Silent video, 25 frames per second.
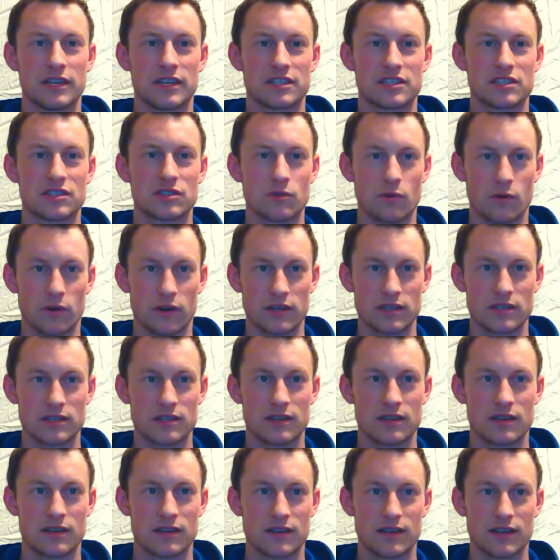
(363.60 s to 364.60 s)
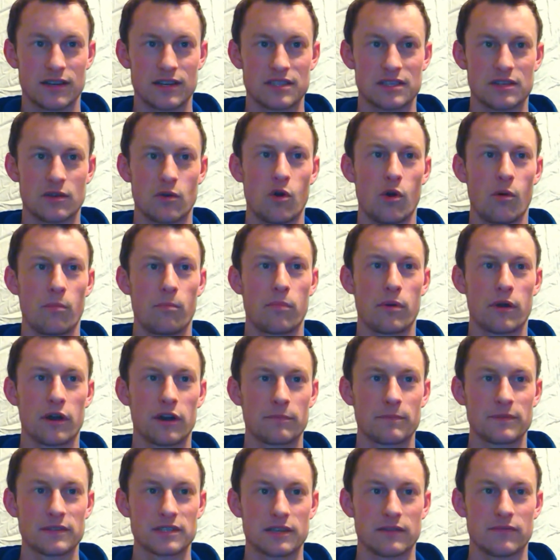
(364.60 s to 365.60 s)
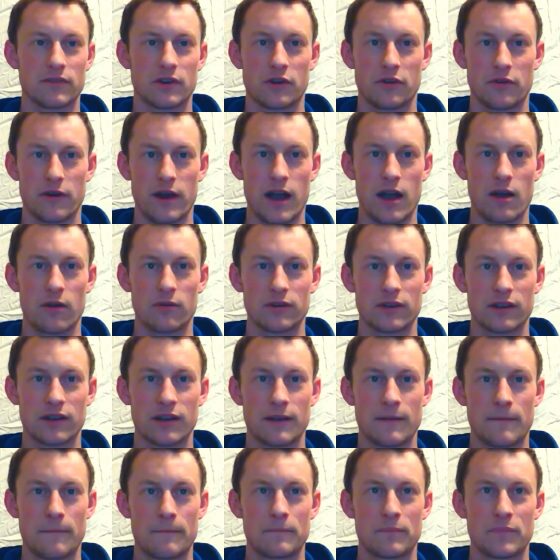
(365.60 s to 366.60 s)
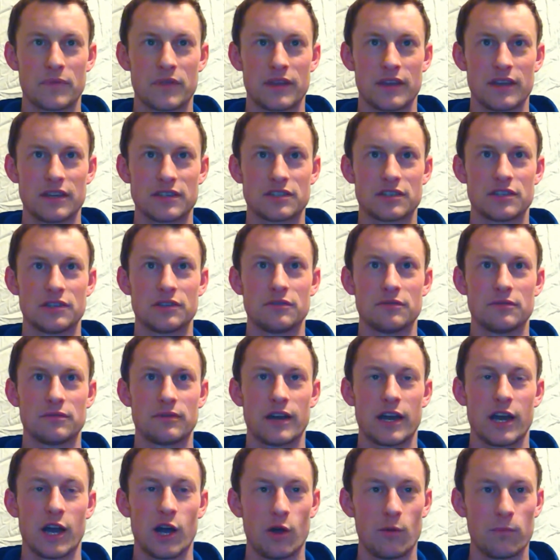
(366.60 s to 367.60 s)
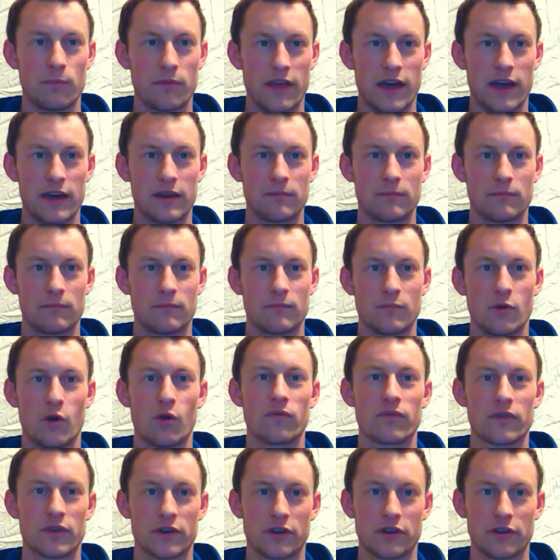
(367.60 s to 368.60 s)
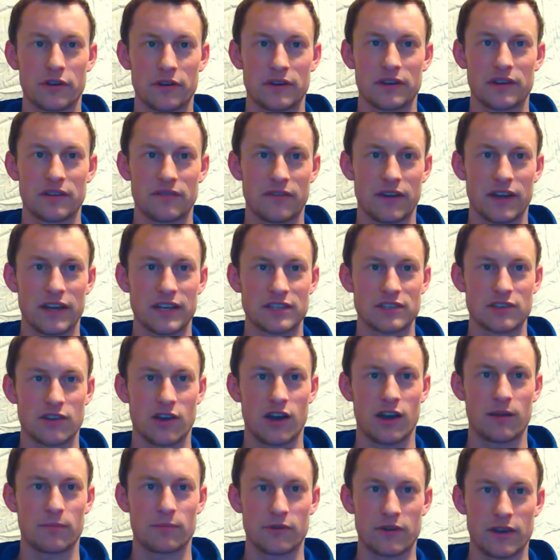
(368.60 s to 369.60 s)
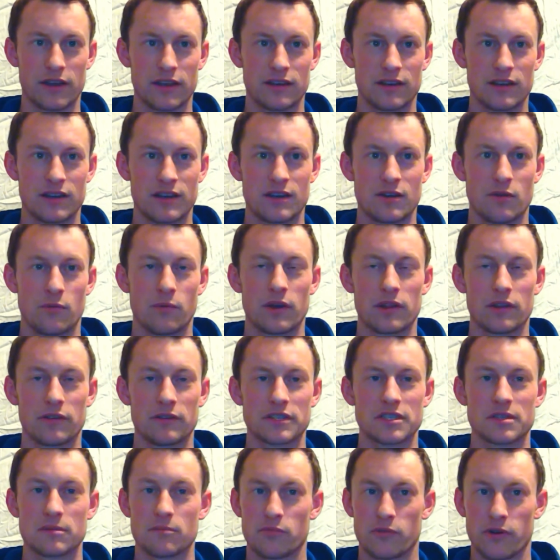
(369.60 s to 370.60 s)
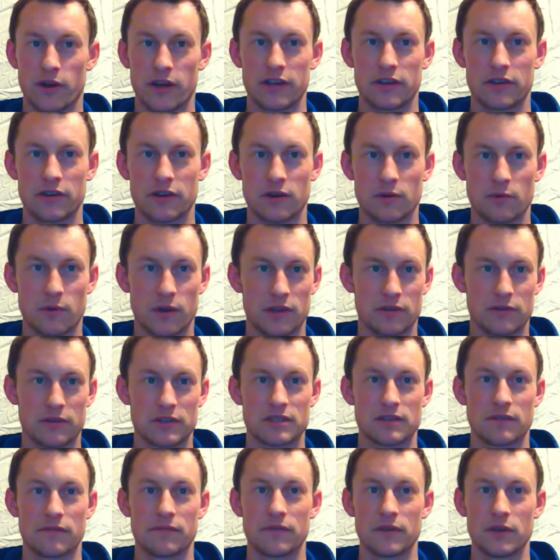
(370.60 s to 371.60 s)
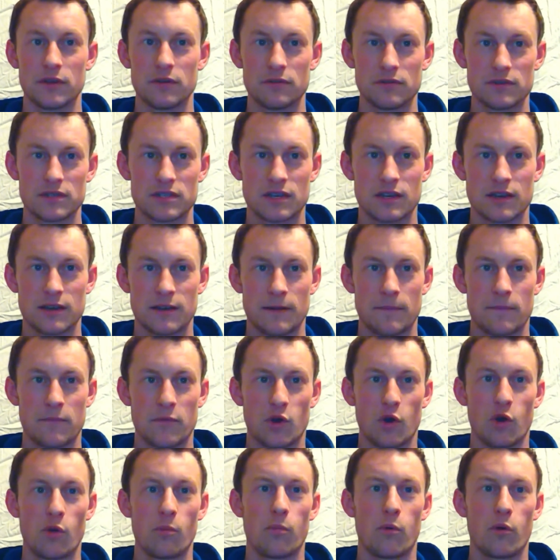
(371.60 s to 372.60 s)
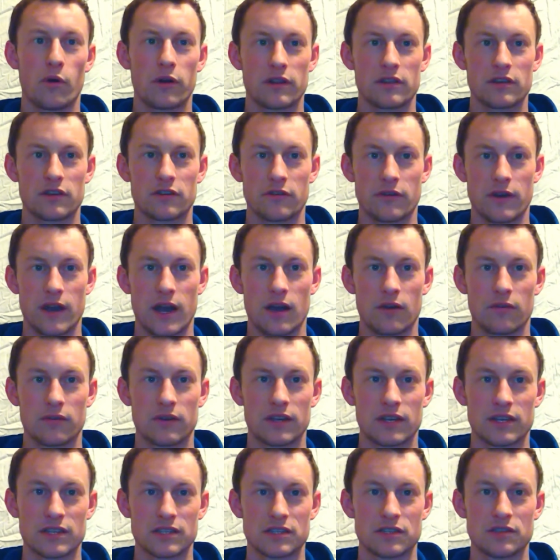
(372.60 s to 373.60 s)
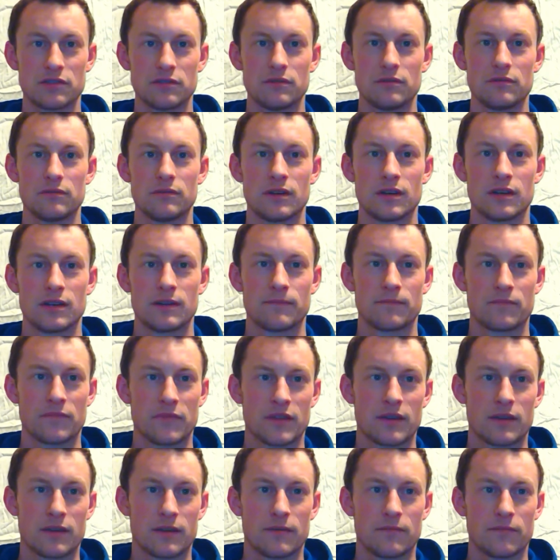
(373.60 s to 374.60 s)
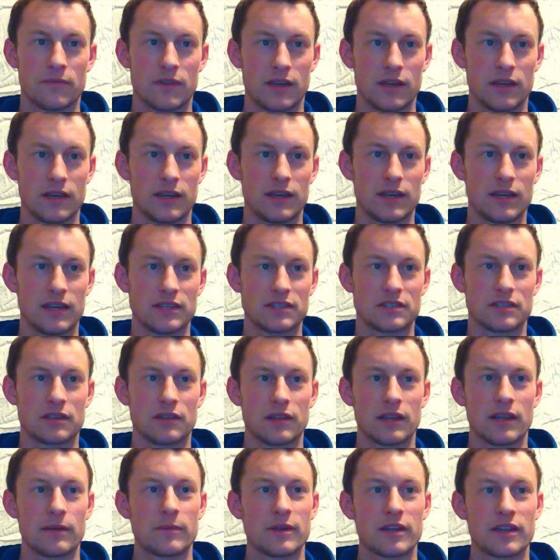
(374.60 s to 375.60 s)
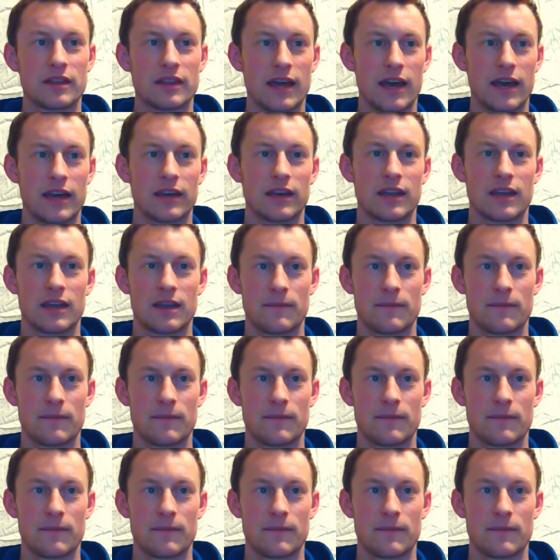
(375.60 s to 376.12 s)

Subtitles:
its source. Because the whole purpose of a ground is to help that overcurrent device operate. Whether it's a breaker, whether it's a fuse, the whole point of the ground is to limit that